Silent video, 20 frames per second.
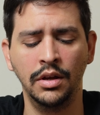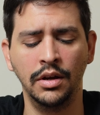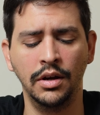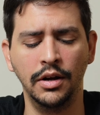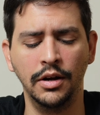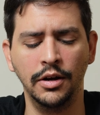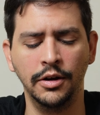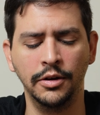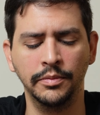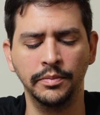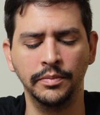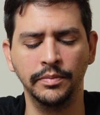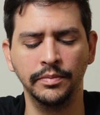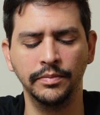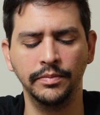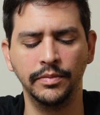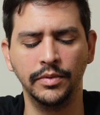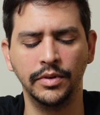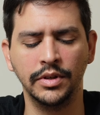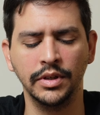
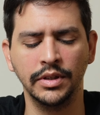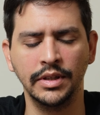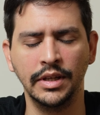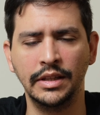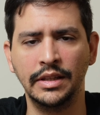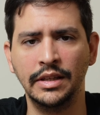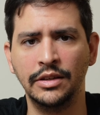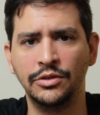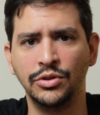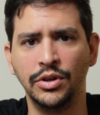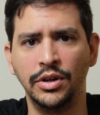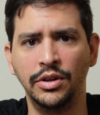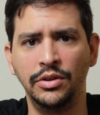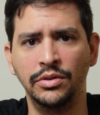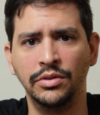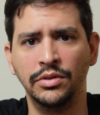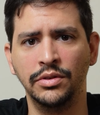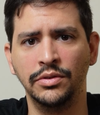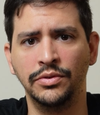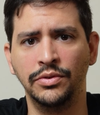because I did try to
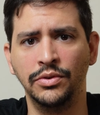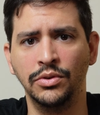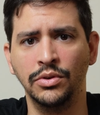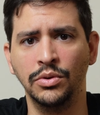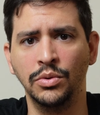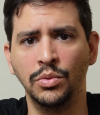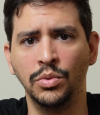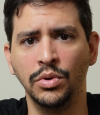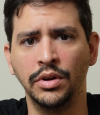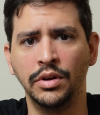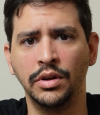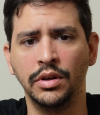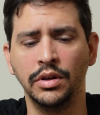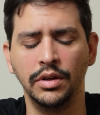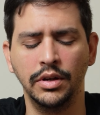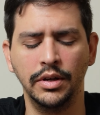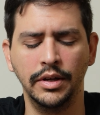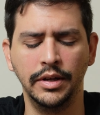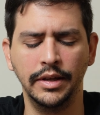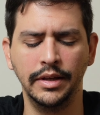use it for work,
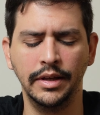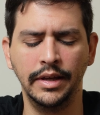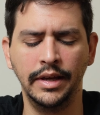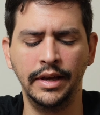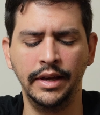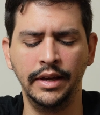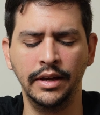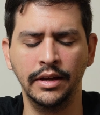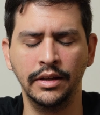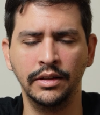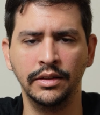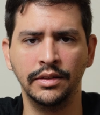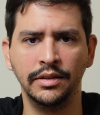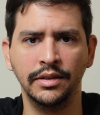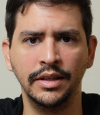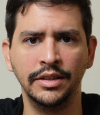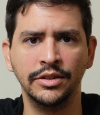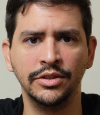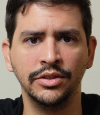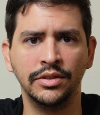and
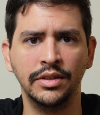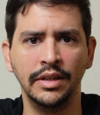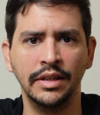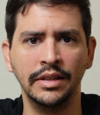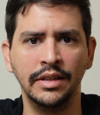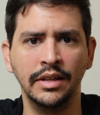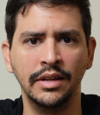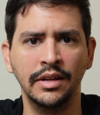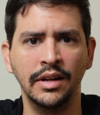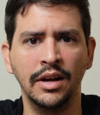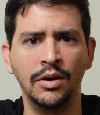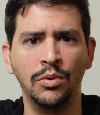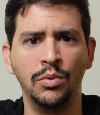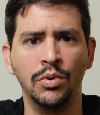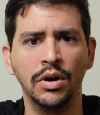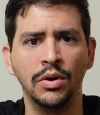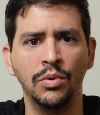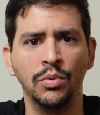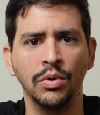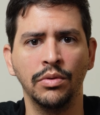it did not
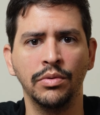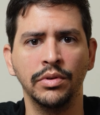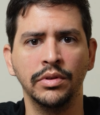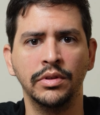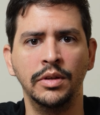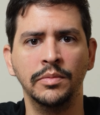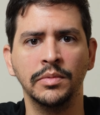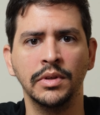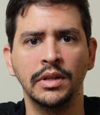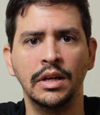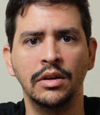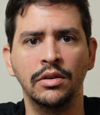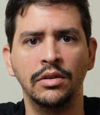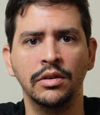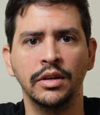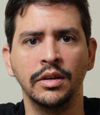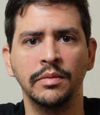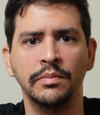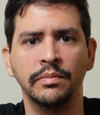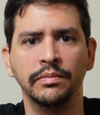want to work with Teams and
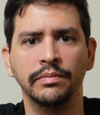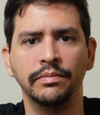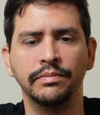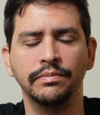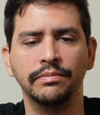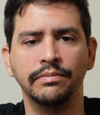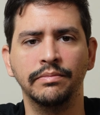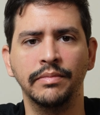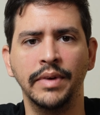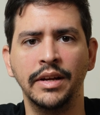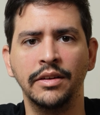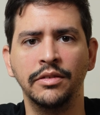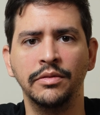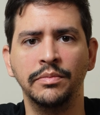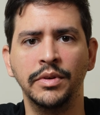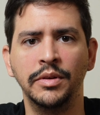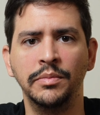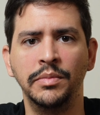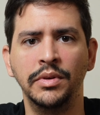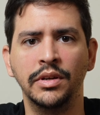Outlook. It might
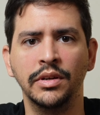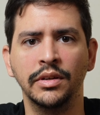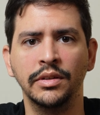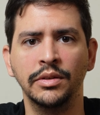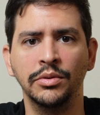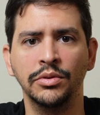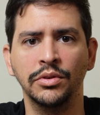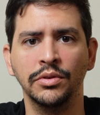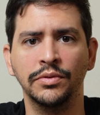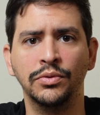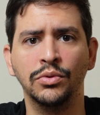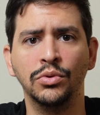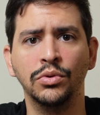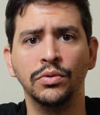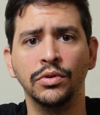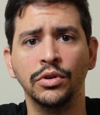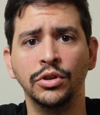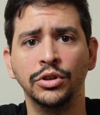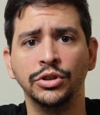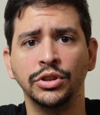have been because it was a full
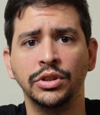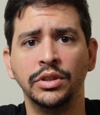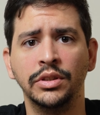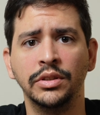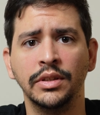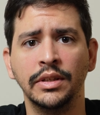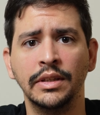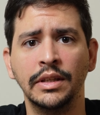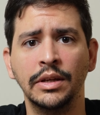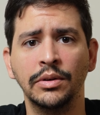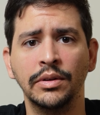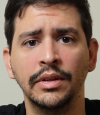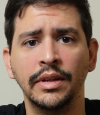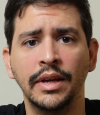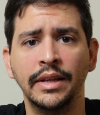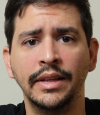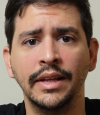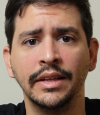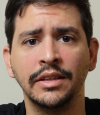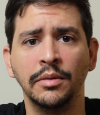versions, and
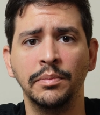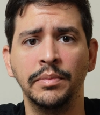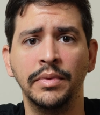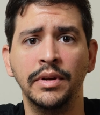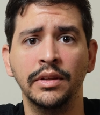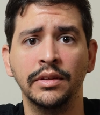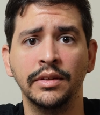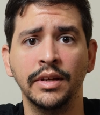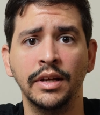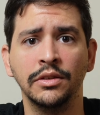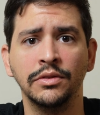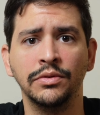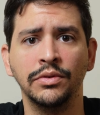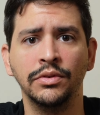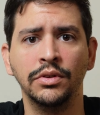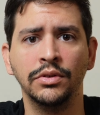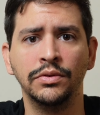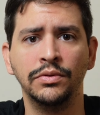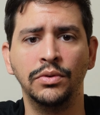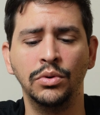that's a bit intense for
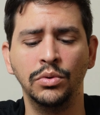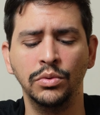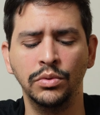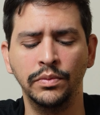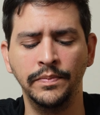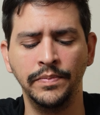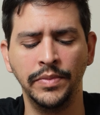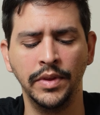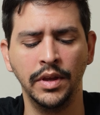this phone.